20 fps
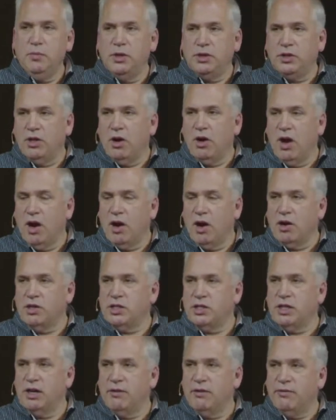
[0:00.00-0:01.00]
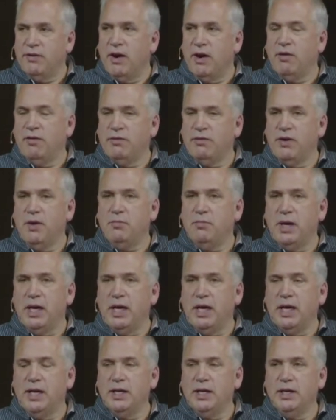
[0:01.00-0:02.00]
but their hearts are far from
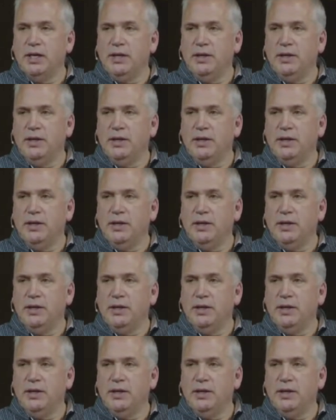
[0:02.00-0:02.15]
me.